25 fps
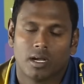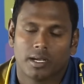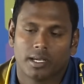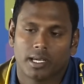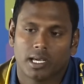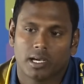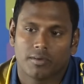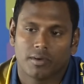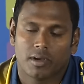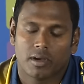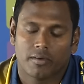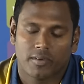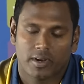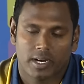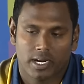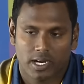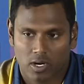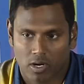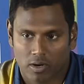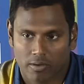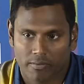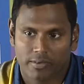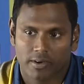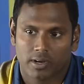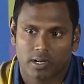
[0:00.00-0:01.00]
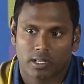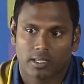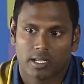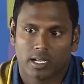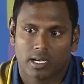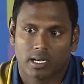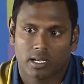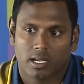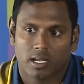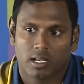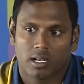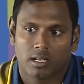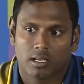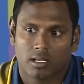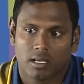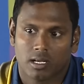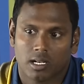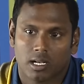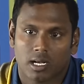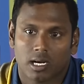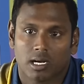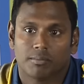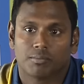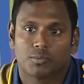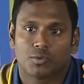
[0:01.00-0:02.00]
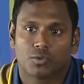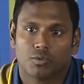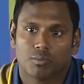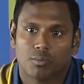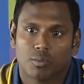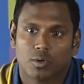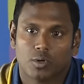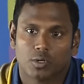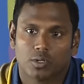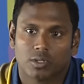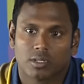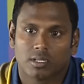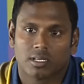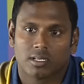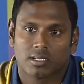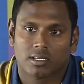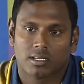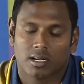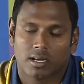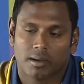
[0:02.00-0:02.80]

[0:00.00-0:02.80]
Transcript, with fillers: Yeah, we are very confident that he'll he'll come through both.